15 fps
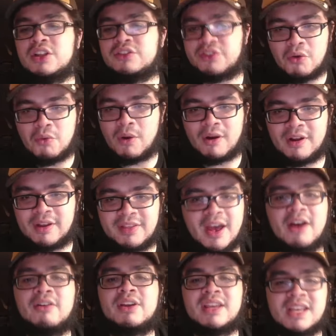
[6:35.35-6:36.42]
Don't worry,
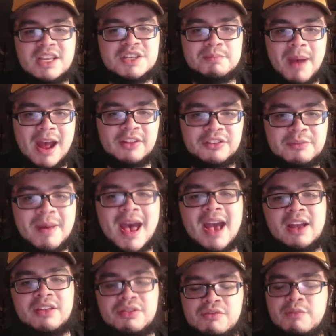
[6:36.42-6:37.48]
though. He's bounced
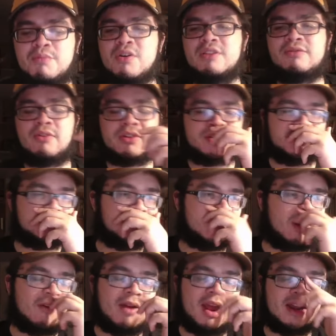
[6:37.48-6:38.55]
back. 3.42
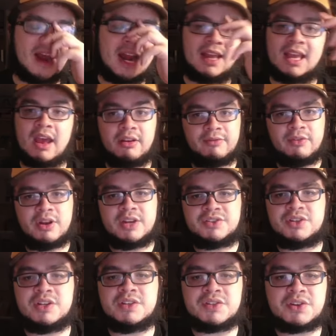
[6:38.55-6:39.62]
ERA, not accounting for
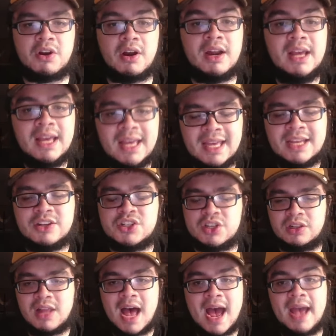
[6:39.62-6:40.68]
yesterday's start in
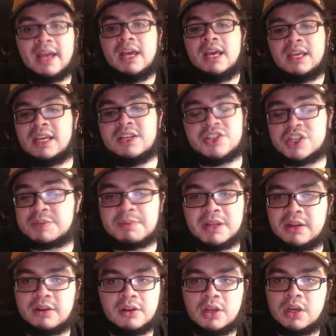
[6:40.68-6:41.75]
July. He's just
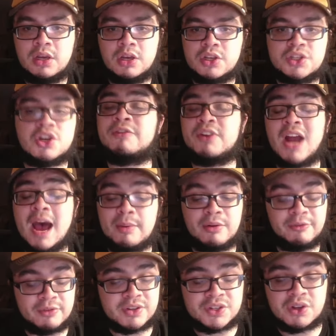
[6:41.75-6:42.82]
been so phenomenal
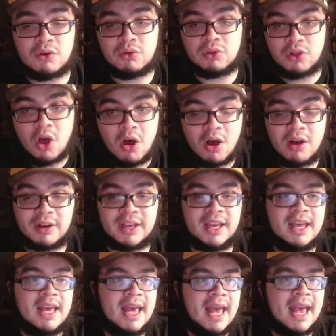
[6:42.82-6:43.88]
for so long.
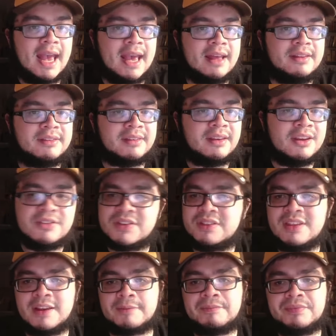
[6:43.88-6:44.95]
And here's the
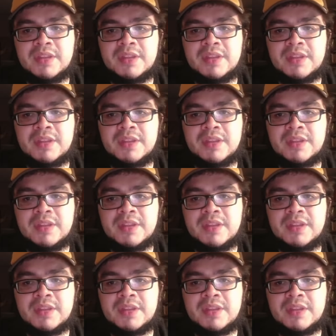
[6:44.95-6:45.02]
thing.